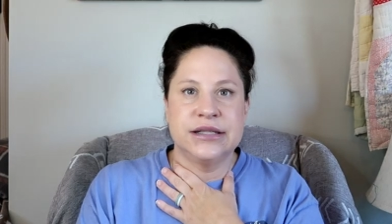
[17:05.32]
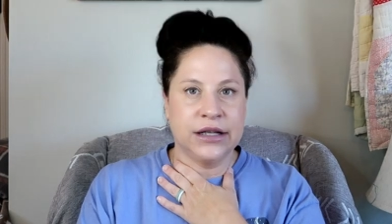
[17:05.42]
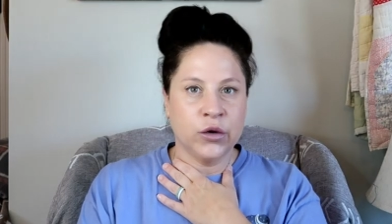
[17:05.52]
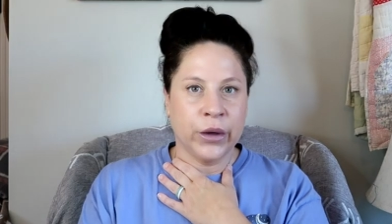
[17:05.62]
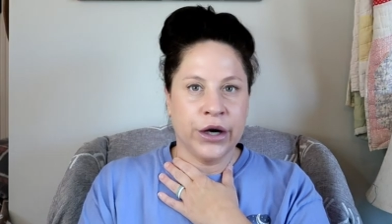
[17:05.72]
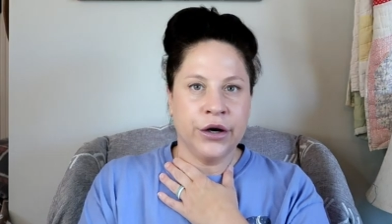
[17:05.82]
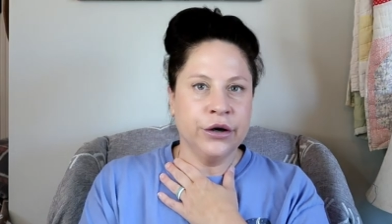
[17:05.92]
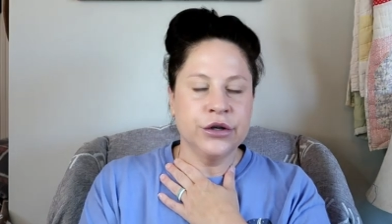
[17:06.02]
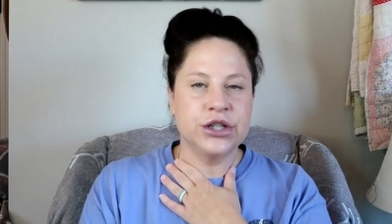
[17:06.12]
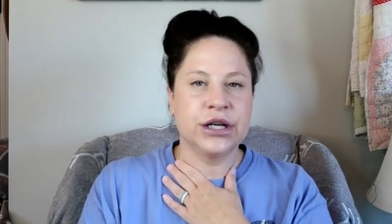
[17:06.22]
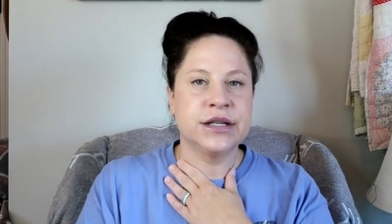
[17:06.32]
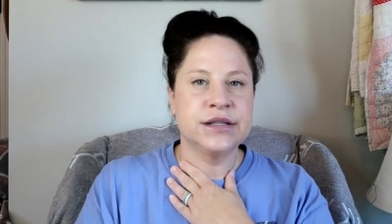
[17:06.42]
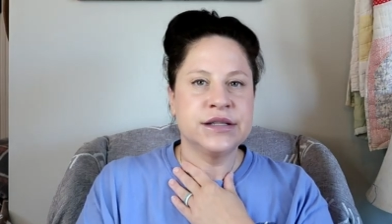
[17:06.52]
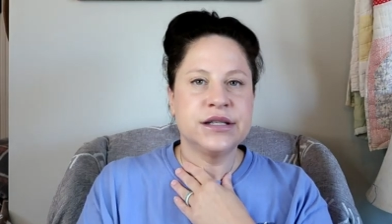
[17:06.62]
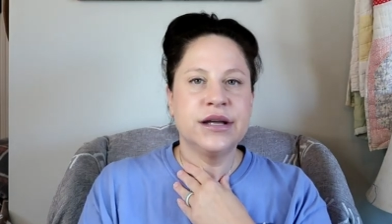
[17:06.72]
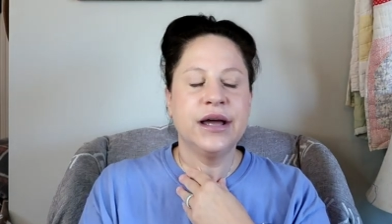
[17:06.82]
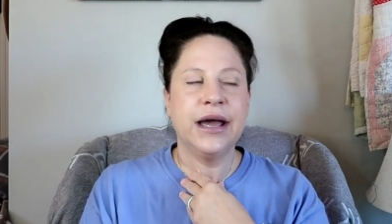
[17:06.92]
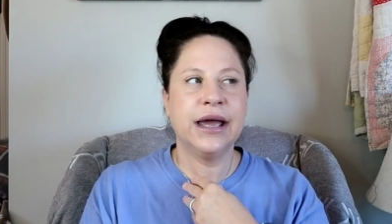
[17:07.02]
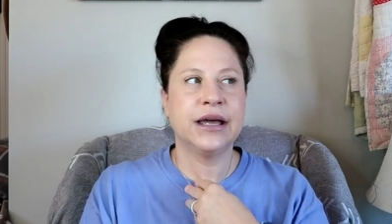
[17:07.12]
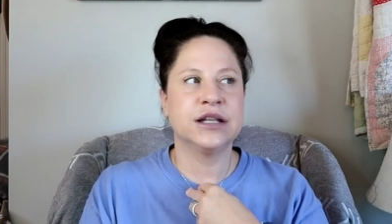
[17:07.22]
Delaware chickens
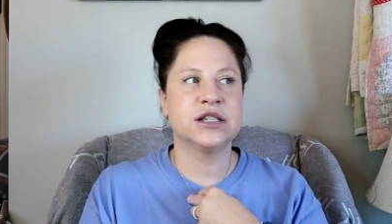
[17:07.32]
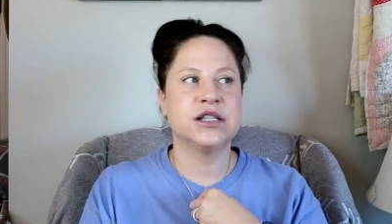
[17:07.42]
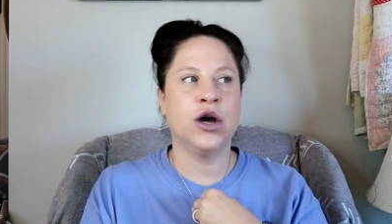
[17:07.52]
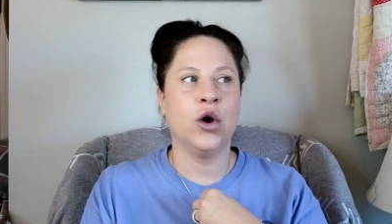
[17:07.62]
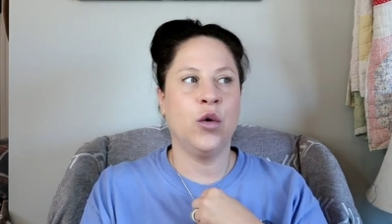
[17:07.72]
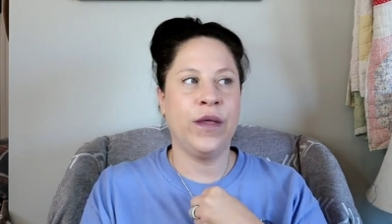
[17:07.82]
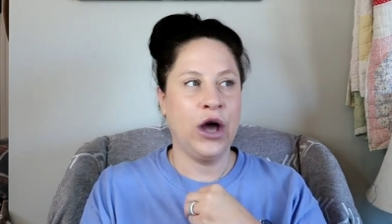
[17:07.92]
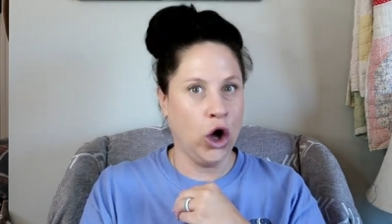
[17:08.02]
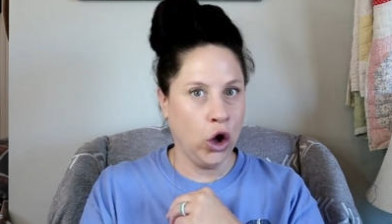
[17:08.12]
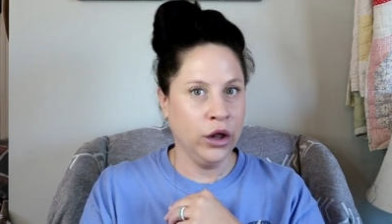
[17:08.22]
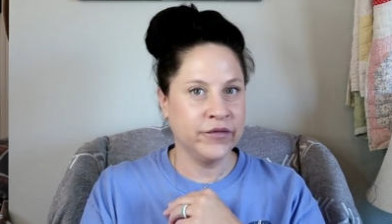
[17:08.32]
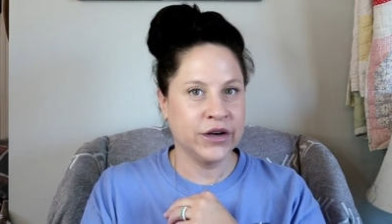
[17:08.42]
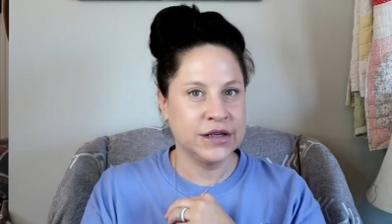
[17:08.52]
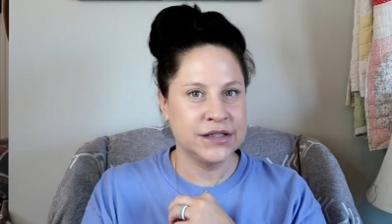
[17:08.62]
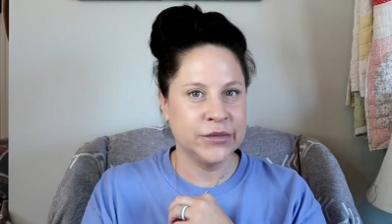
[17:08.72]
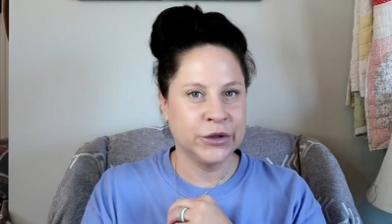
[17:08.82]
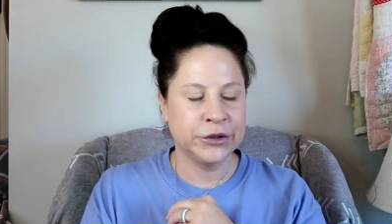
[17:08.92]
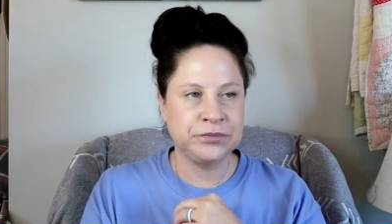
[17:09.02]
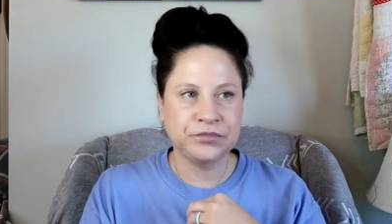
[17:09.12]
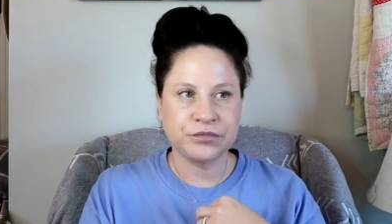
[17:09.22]
and so they all look very
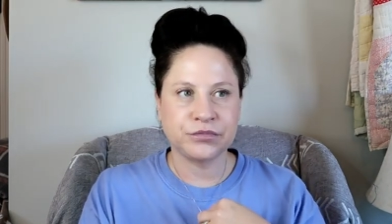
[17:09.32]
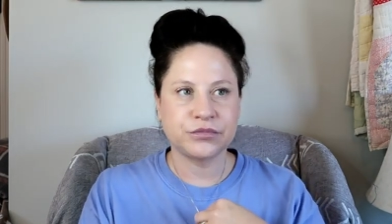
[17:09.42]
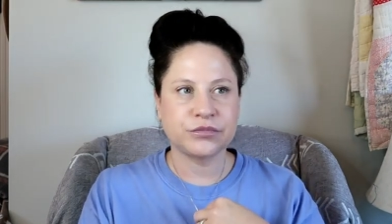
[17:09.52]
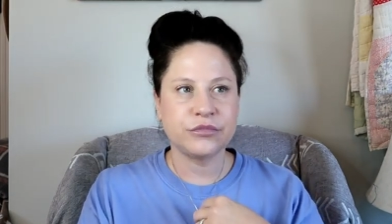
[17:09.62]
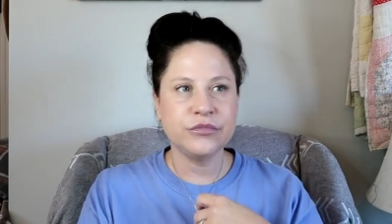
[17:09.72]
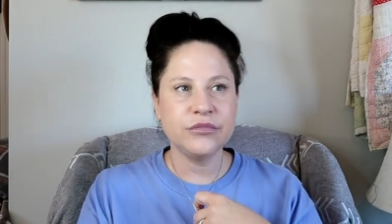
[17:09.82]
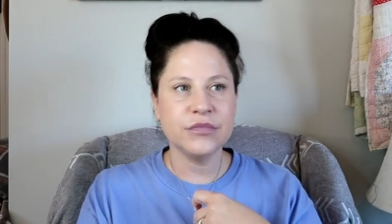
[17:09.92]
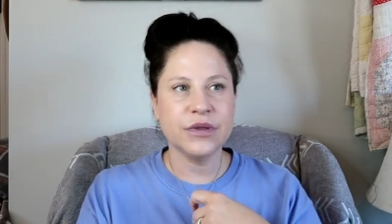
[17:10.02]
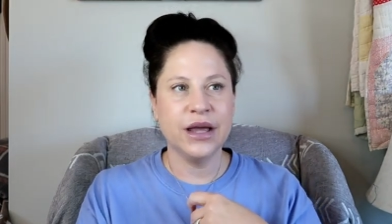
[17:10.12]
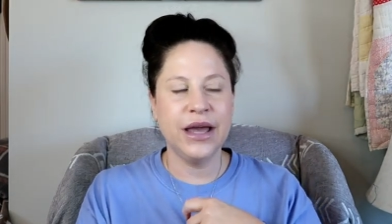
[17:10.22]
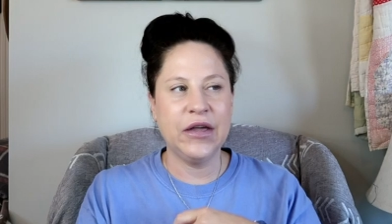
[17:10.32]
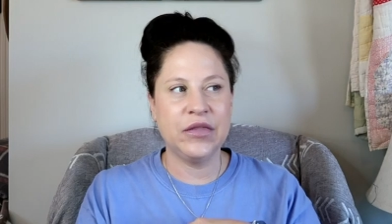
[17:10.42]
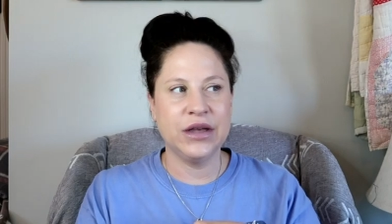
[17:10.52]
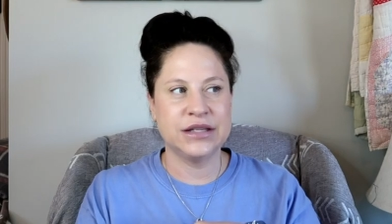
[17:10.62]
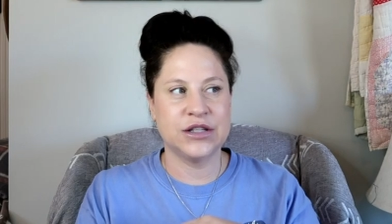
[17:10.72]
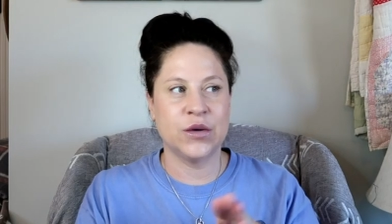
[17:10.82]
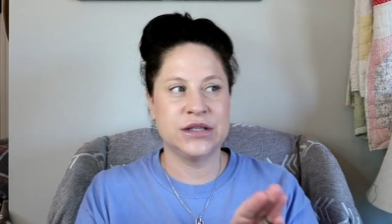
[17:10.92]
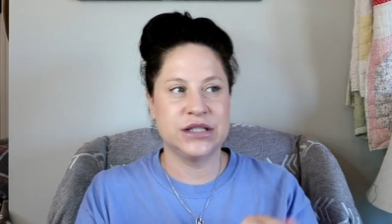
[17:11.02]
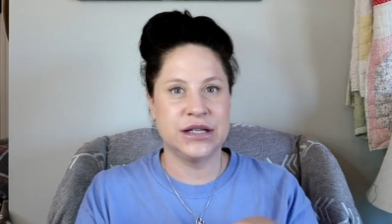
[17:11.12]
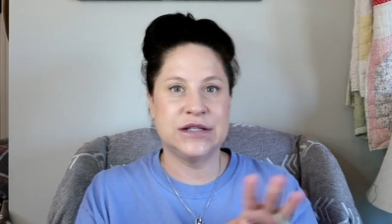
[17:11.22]
similar and so
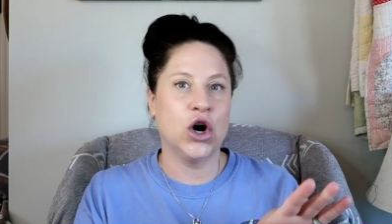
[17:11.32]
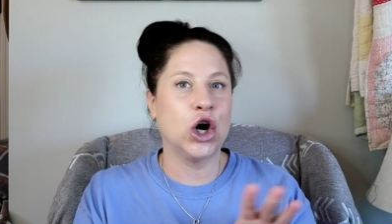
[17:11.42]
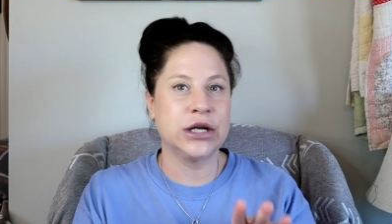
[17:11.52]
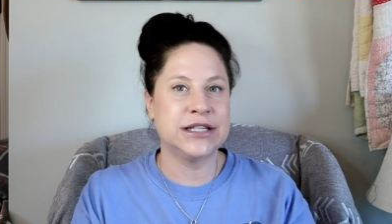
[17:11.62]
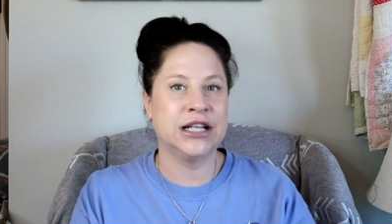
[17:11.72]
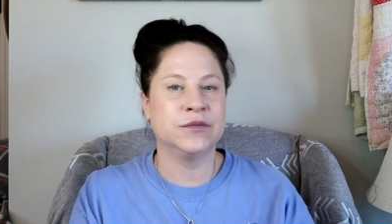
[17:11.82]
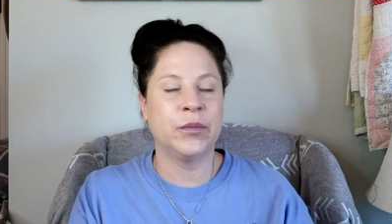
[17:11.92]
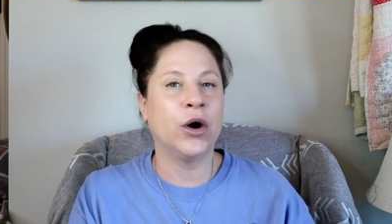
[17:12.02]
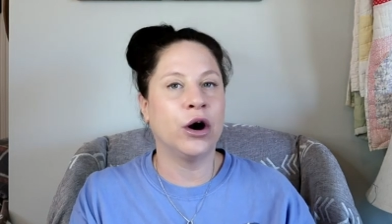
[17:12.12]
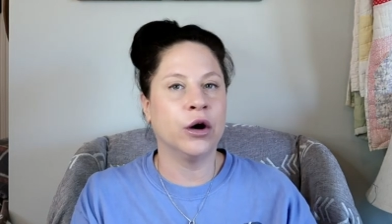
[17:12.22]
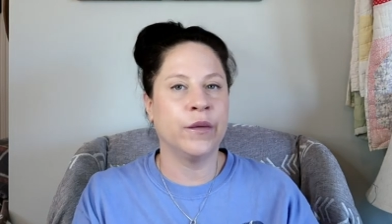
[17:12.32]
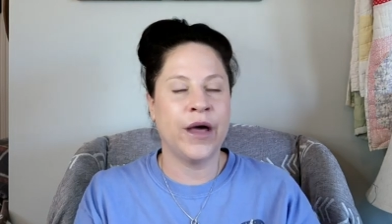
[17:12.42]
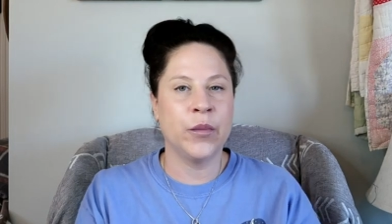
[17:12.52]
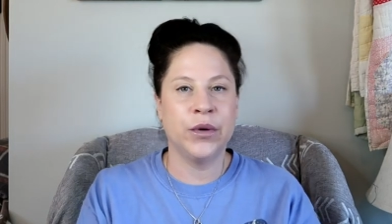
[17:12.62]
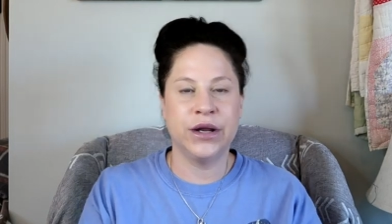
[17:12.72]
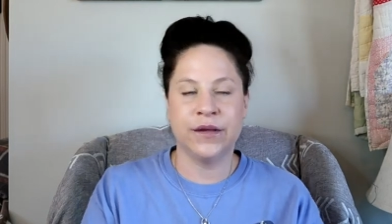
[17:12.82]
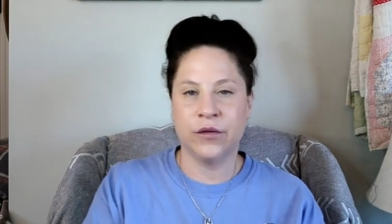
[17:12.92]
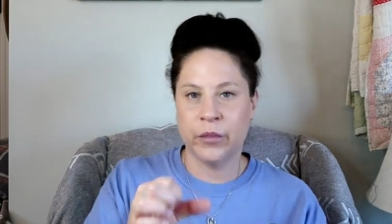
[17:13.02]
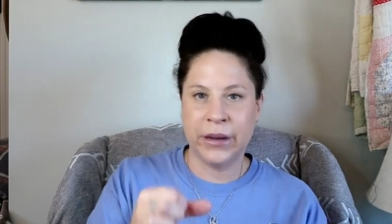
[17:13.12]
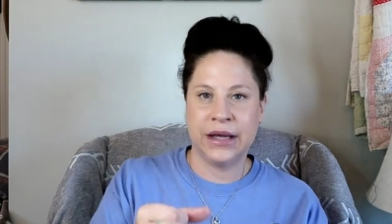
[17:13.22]
it's it's hard to tell them apart without putting a
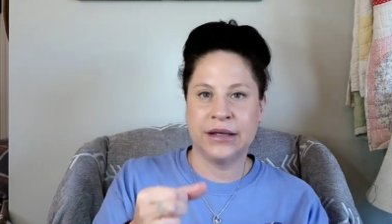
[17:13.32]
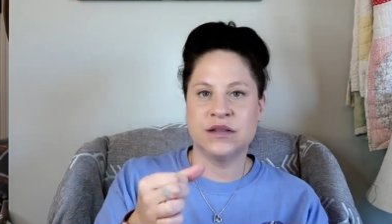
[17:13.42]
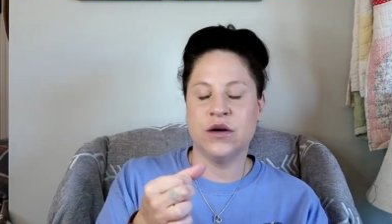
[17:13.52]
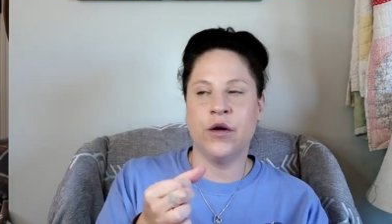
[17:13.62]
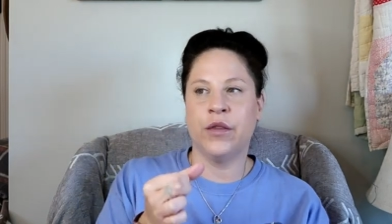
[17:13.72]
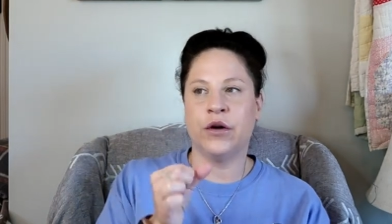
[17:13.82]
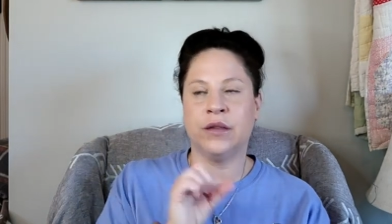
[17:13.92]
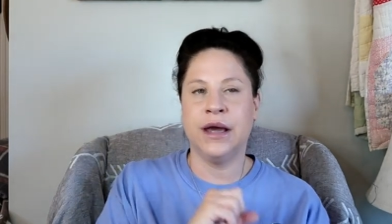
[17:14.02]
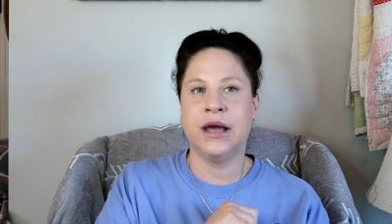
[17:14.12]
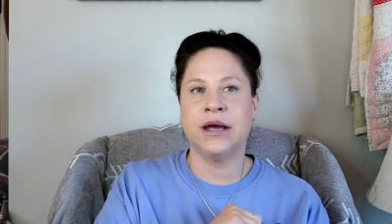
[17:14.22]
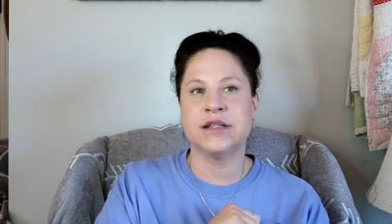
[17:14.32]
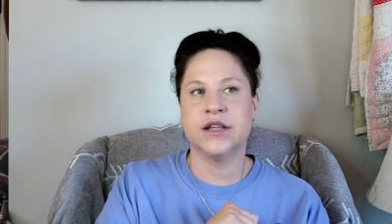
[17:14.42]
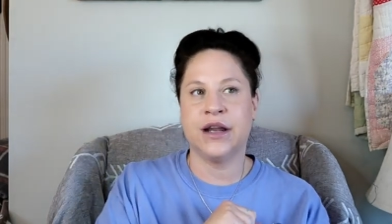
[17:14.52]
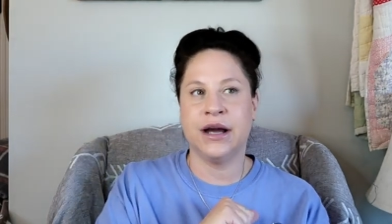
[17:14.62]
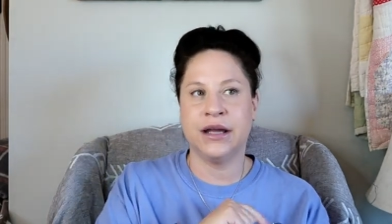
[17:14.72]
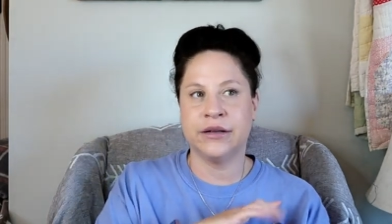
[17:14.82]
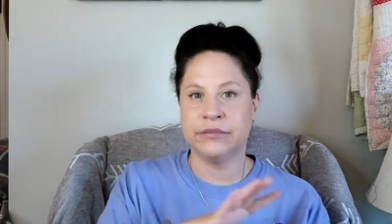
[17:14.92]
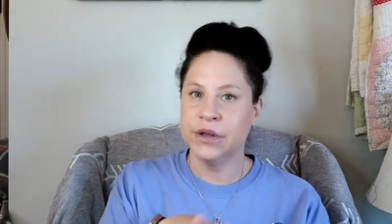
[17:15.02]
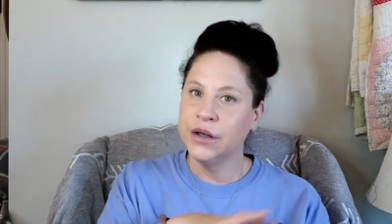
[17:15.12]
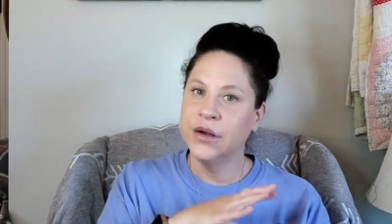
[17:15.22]
little band on their leg so that I can